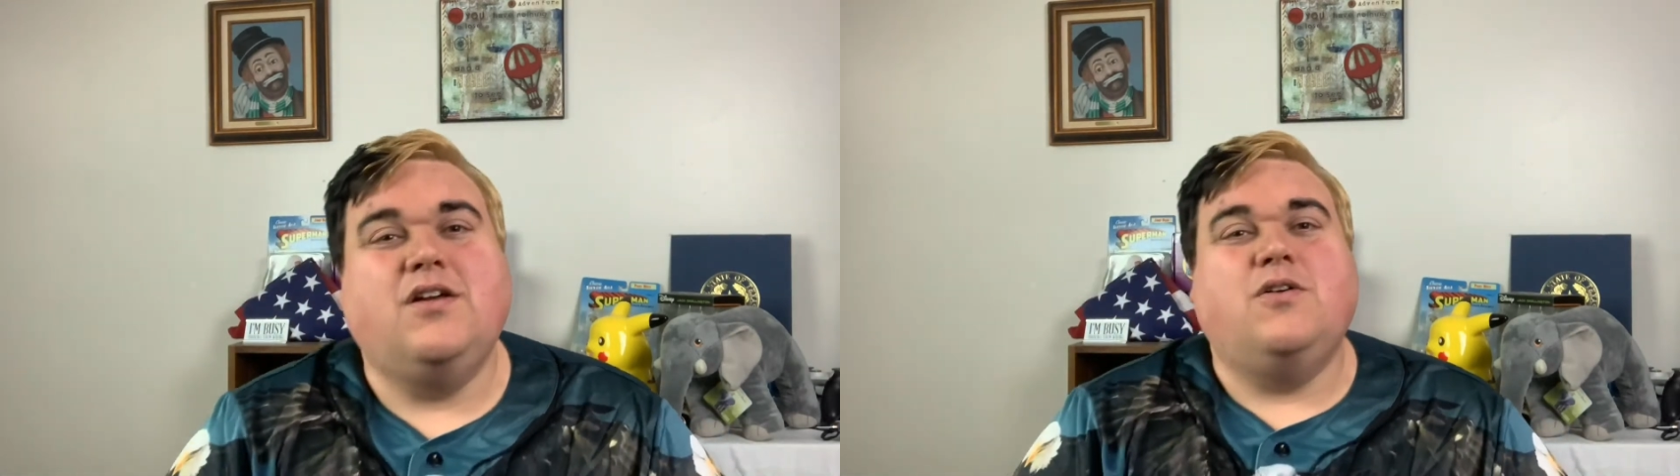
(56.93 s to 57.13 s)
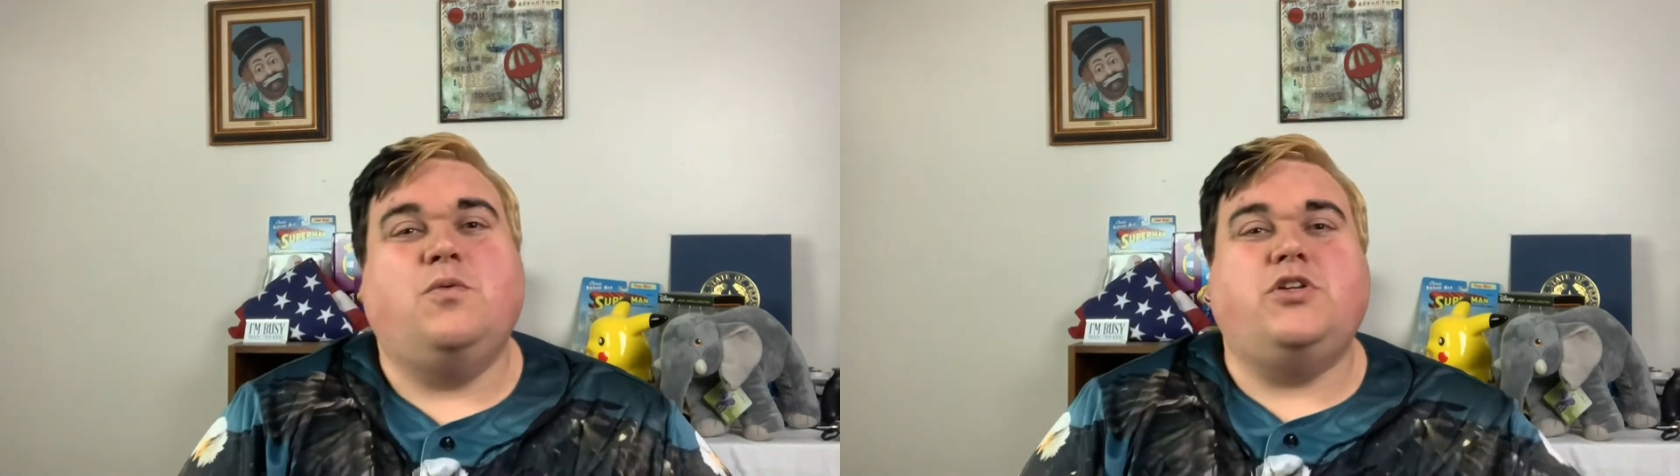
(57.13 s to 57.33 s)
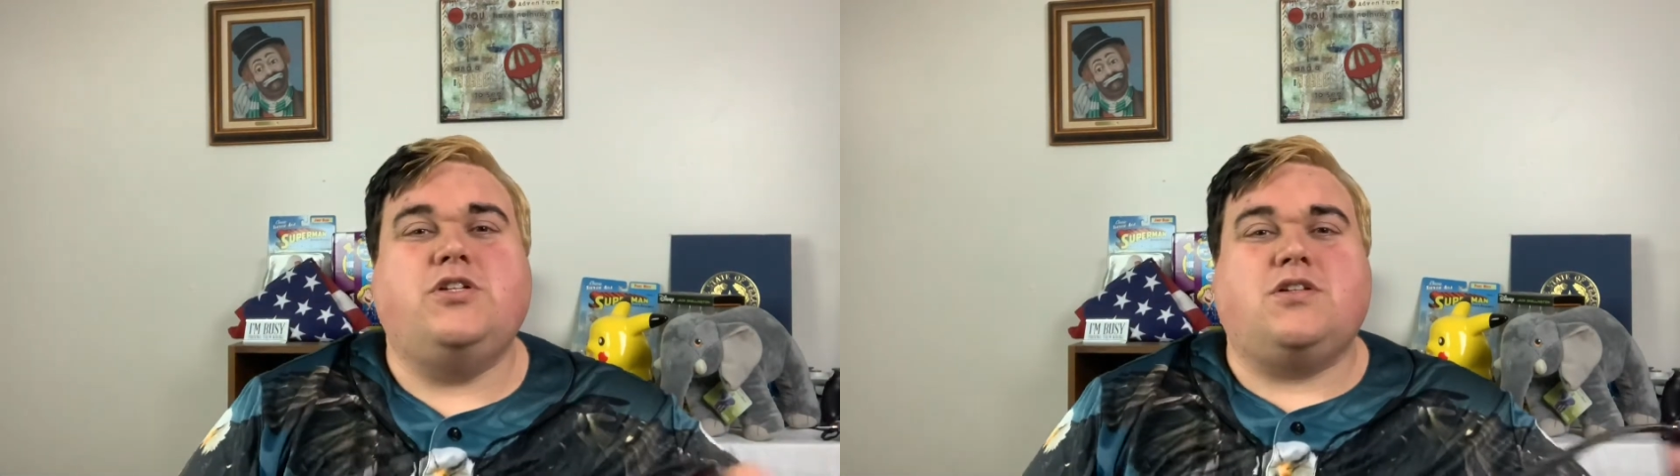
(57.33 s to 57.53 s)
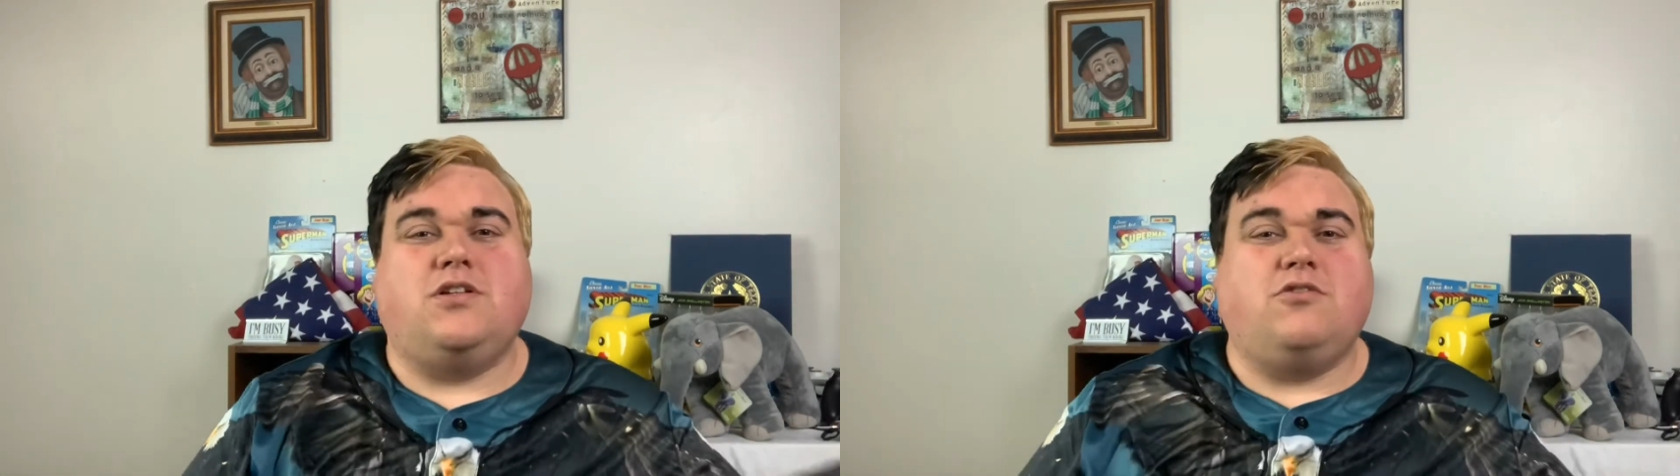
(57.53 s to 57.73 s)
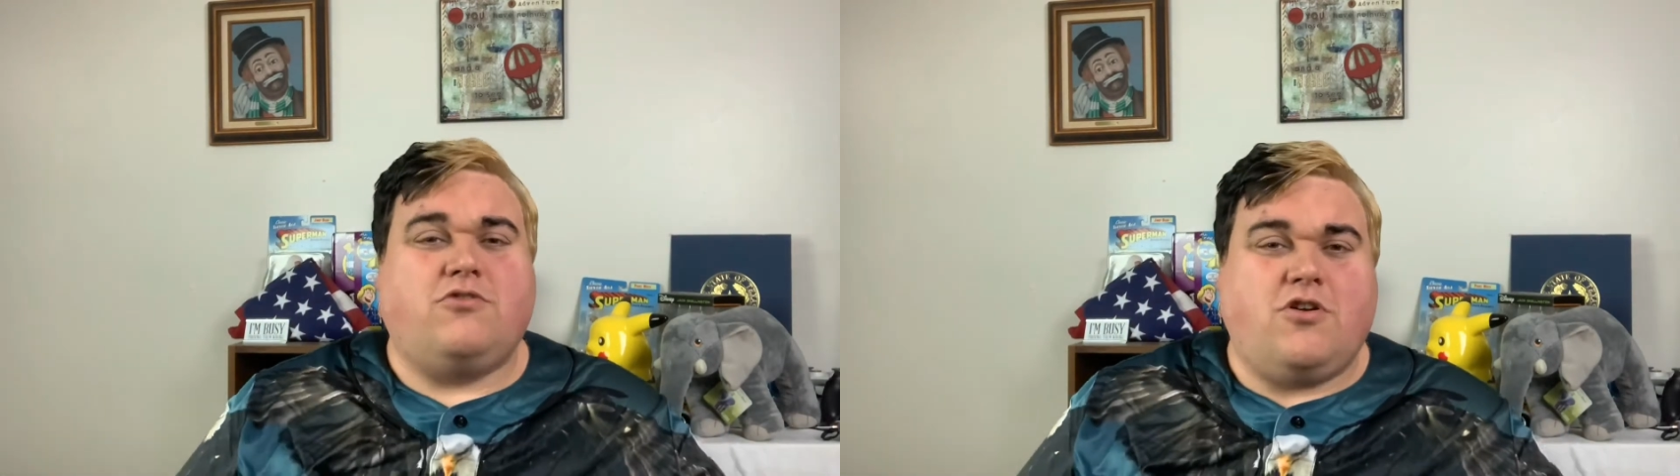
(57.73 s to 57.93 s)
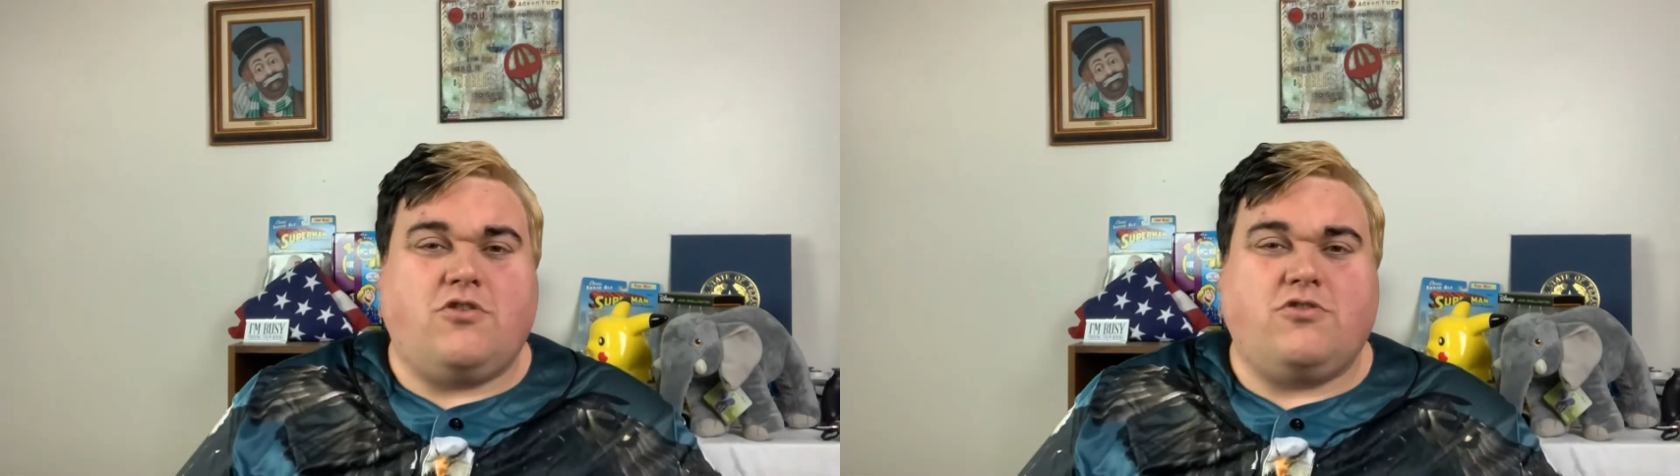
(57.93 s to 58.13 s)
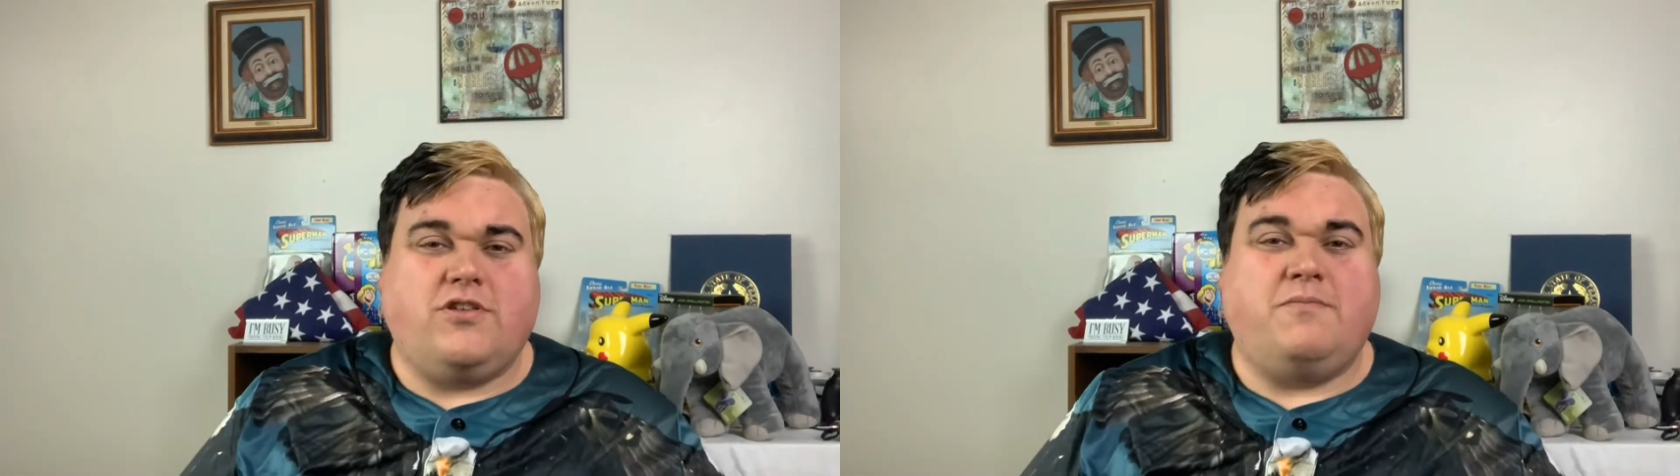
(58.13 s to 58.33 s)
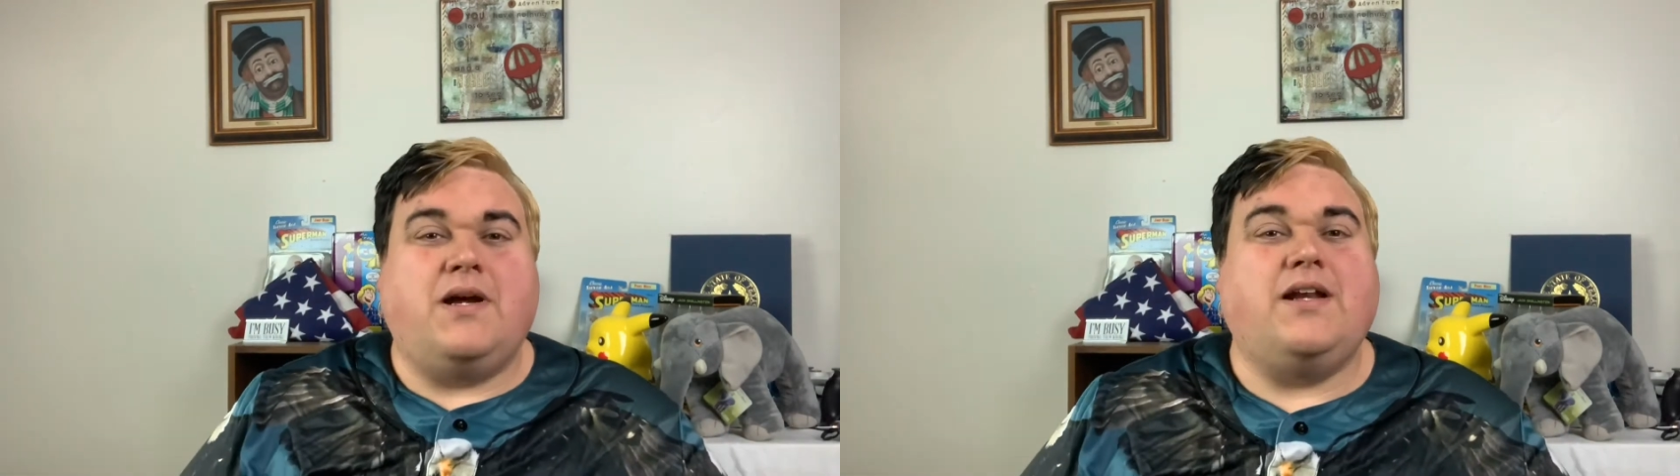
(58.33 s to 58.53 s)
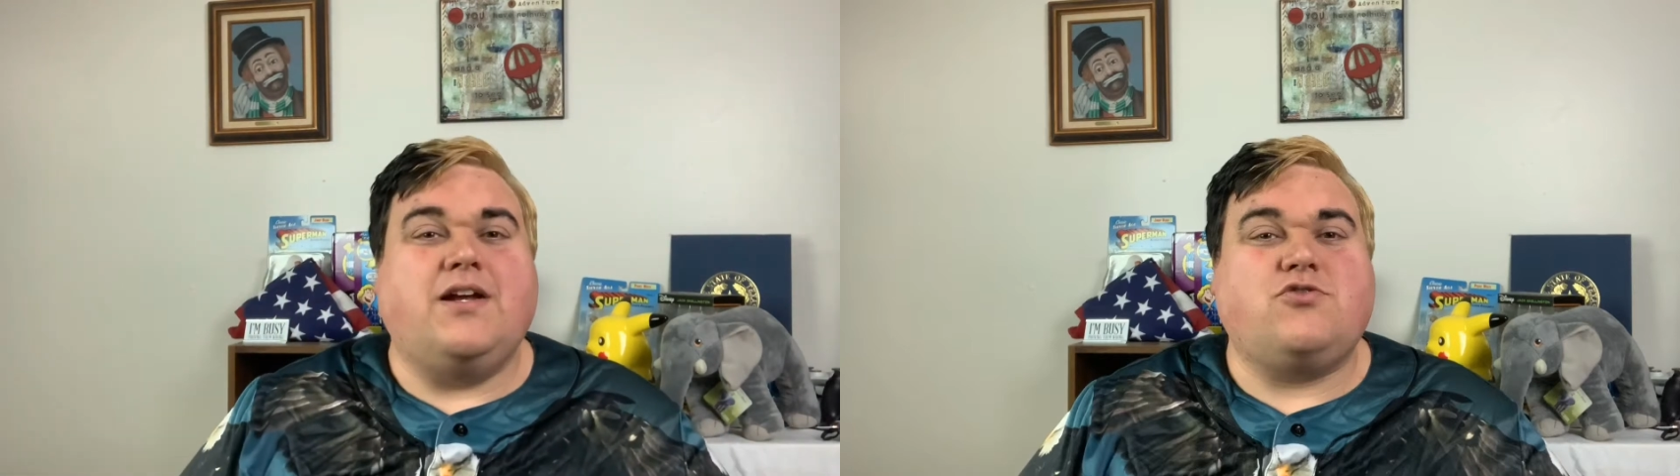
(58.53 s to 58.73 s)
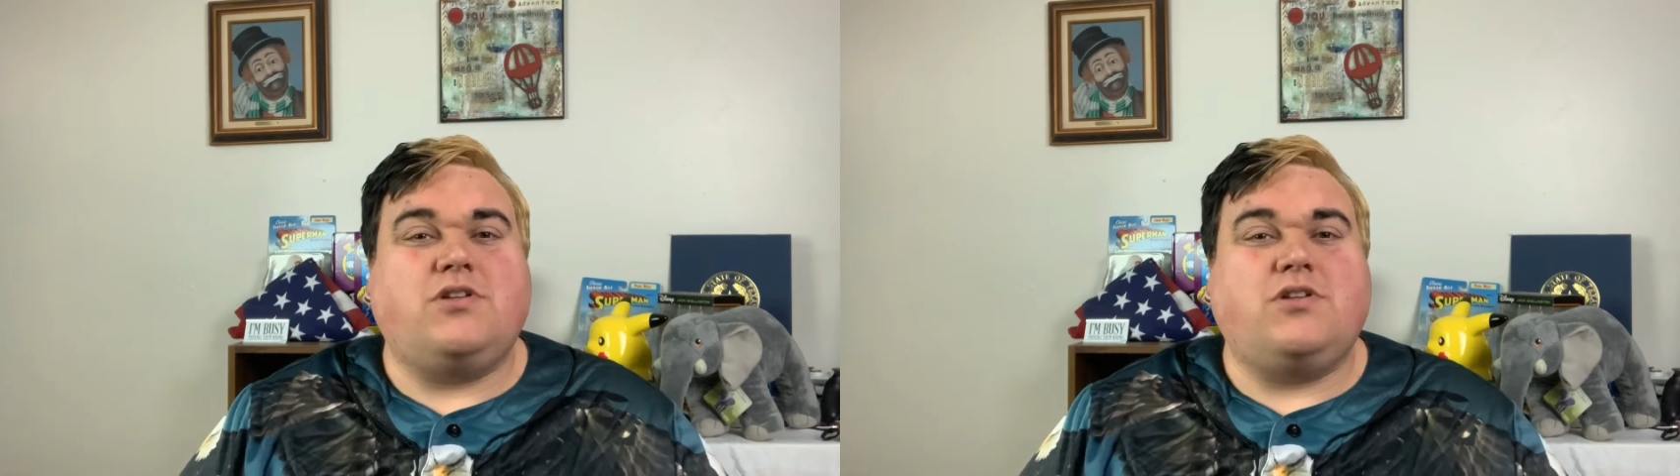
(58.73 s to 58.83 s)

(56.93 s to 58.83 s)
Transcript: which is a little darker than my natural